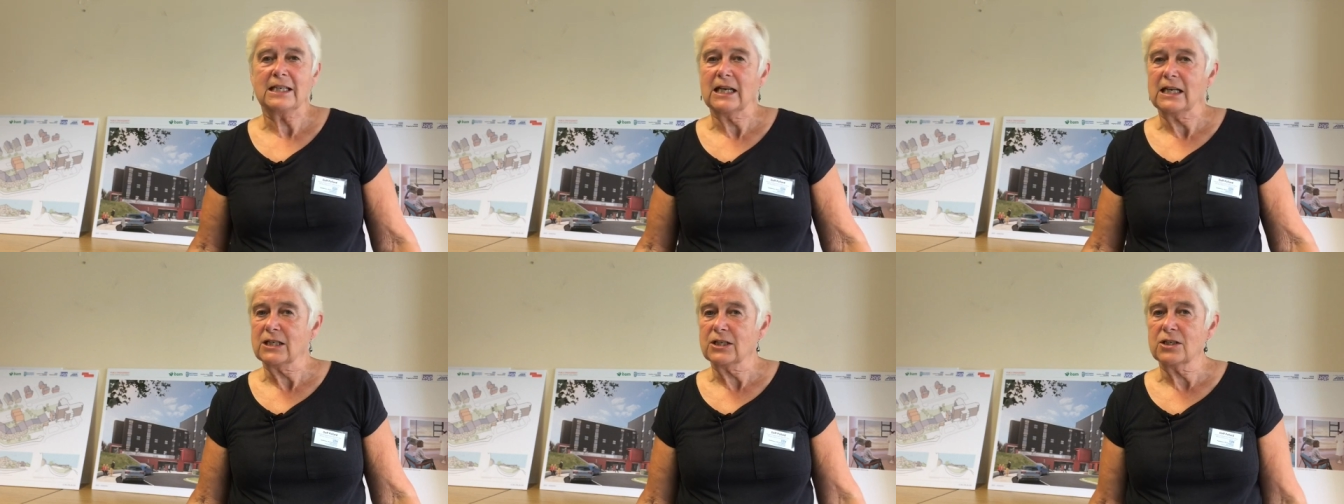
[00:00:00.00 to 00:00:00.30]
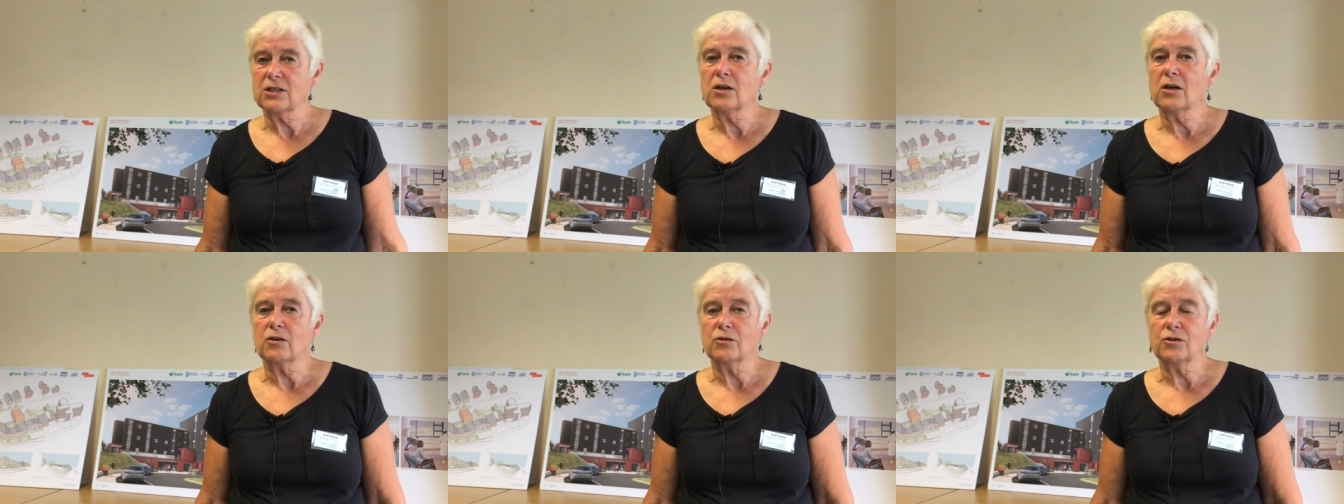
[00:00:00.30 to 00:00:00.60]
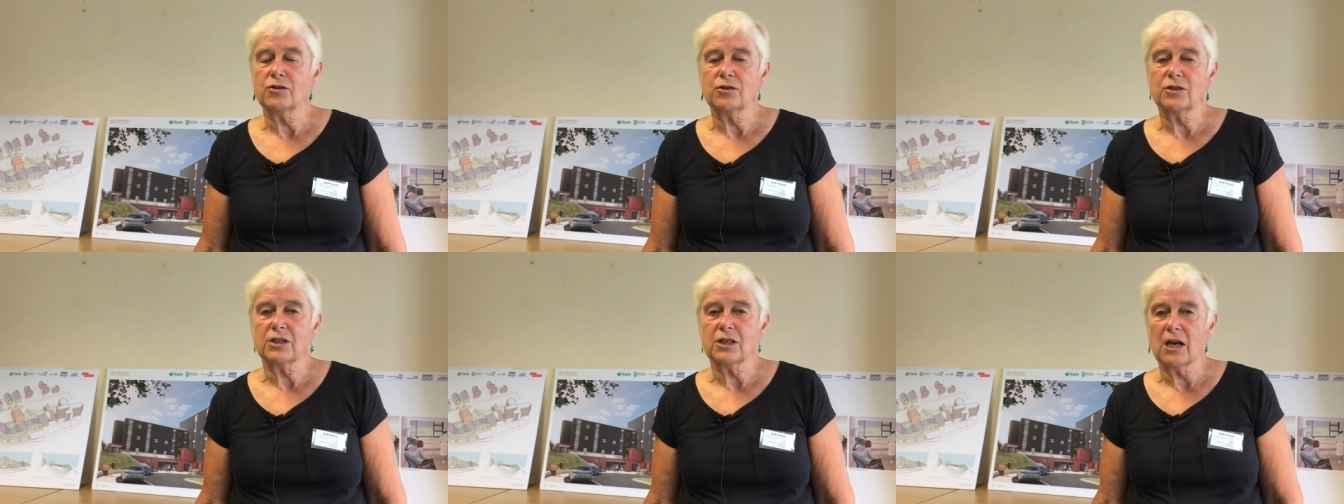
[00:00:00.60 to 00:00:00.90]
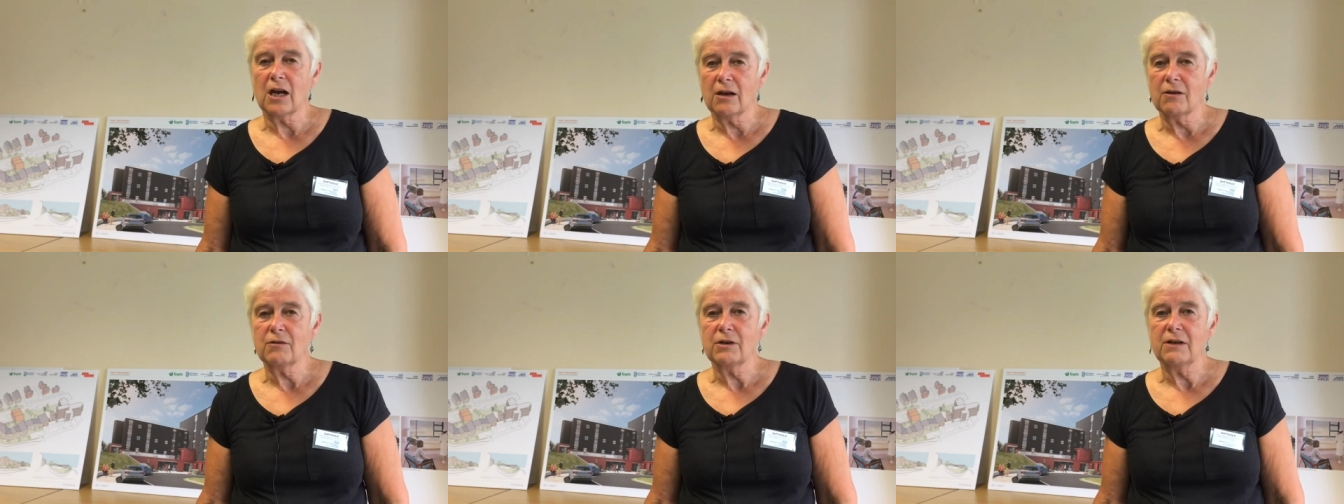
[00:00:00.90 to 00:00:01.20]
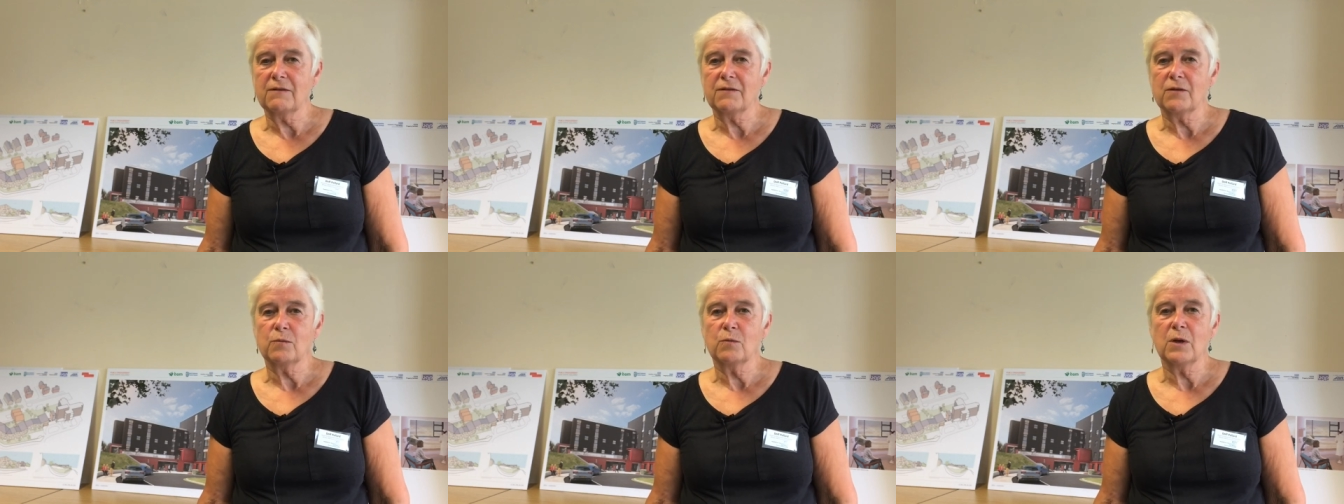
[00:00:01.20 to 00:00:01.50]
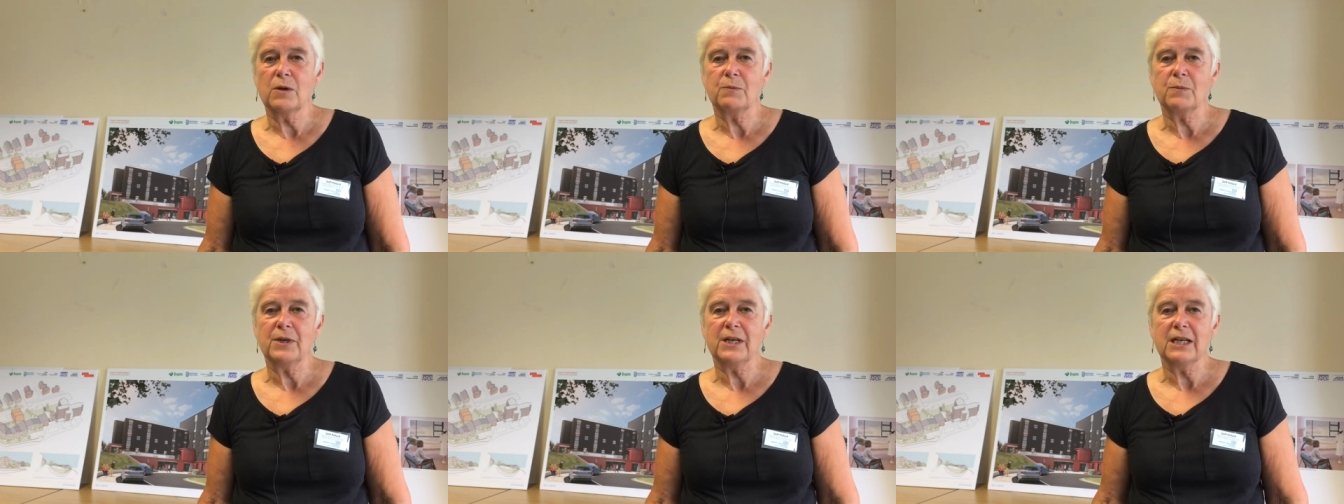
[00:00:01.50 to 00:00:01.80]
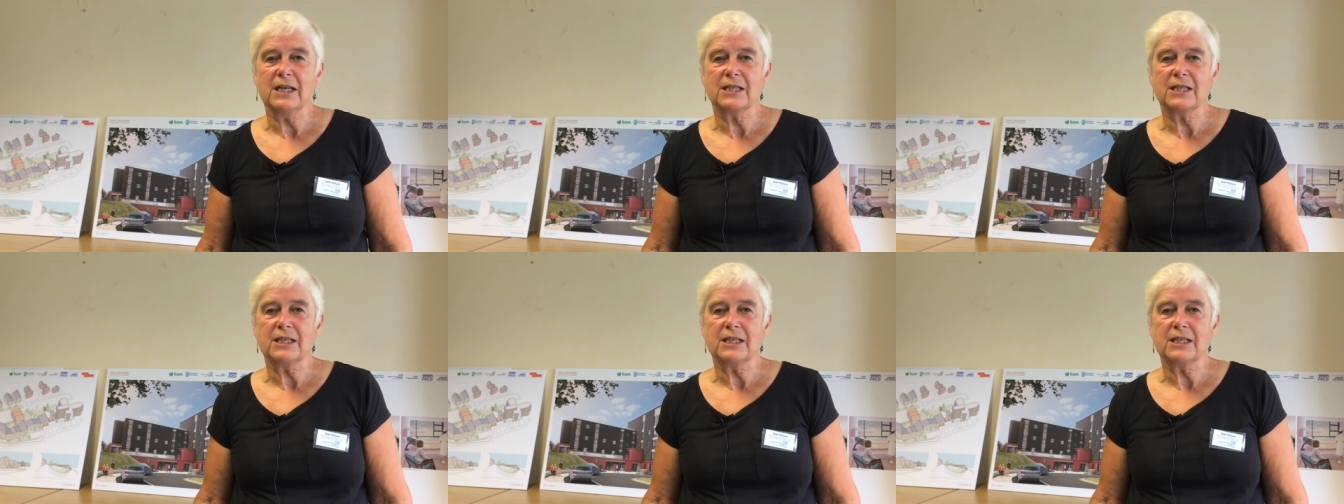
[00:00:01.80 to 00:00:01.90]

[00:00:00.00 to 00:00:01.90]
That's not just only for Whitby,